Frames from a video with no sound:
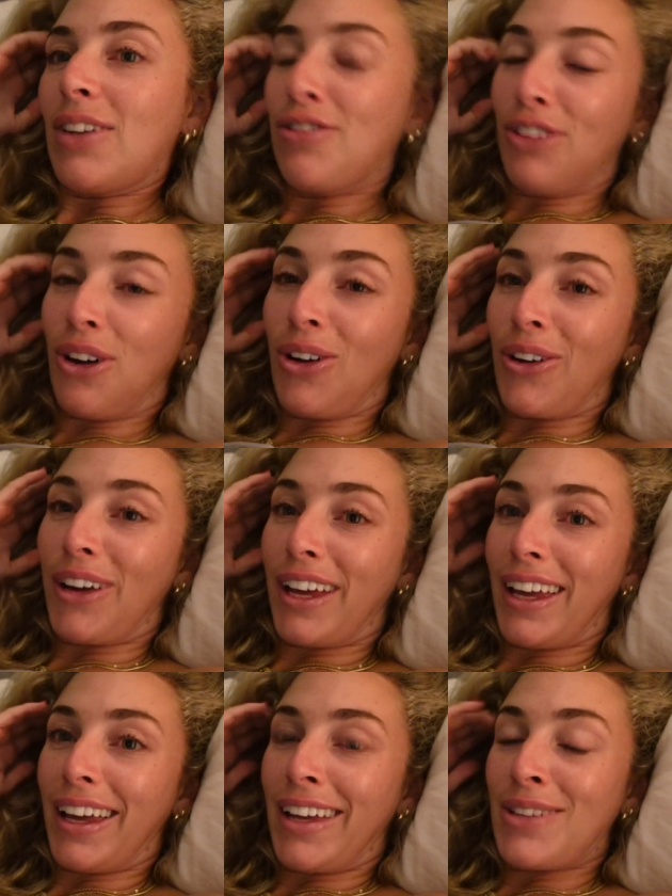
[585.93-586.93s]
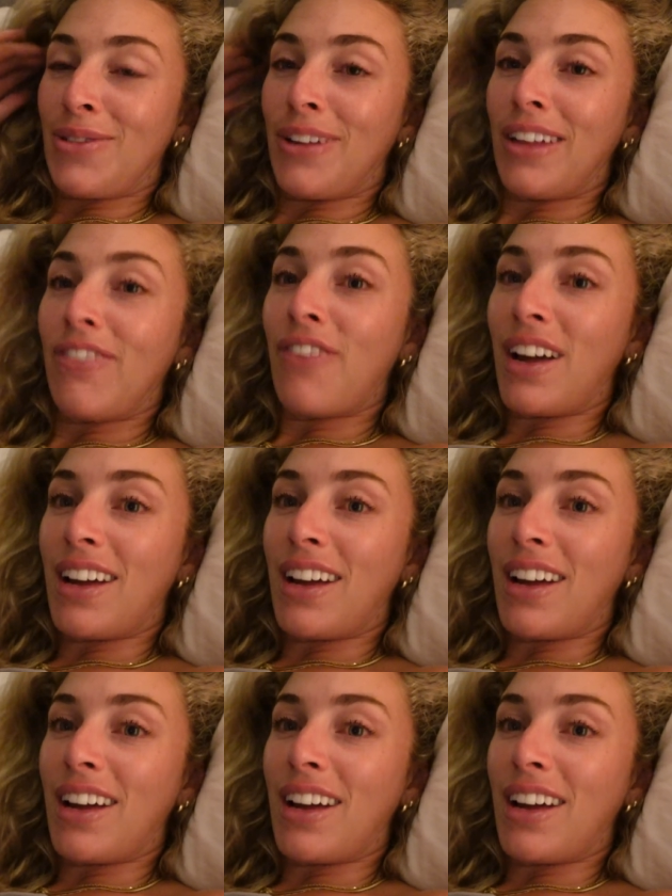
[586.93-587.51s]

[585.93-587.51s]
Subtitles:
vlog is a really fun